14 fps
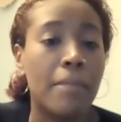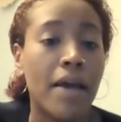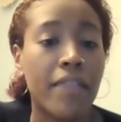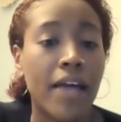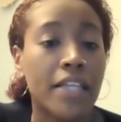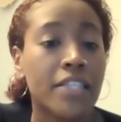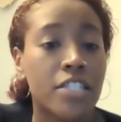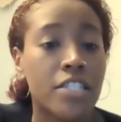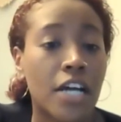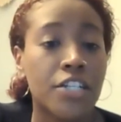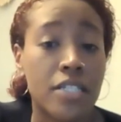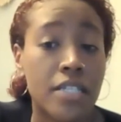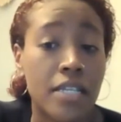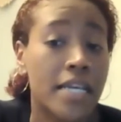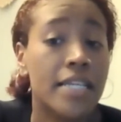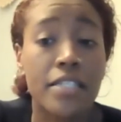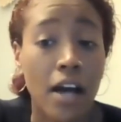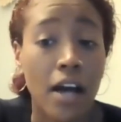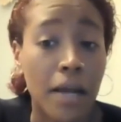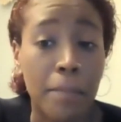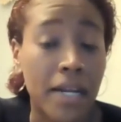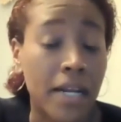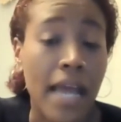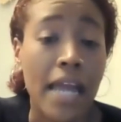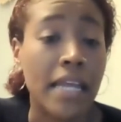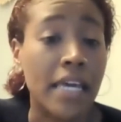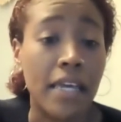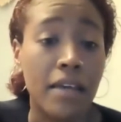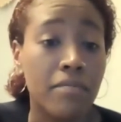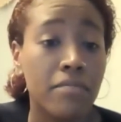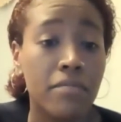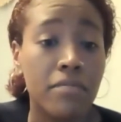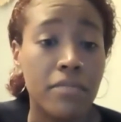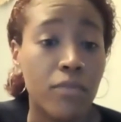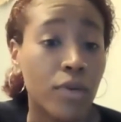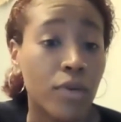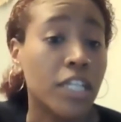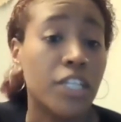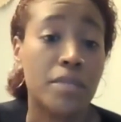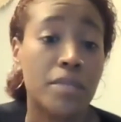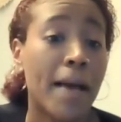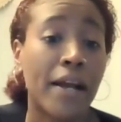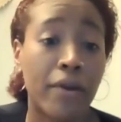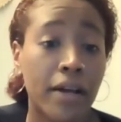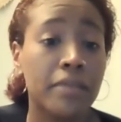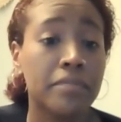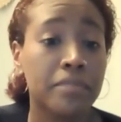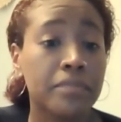And that's not just in ISKCON, but in any religious background.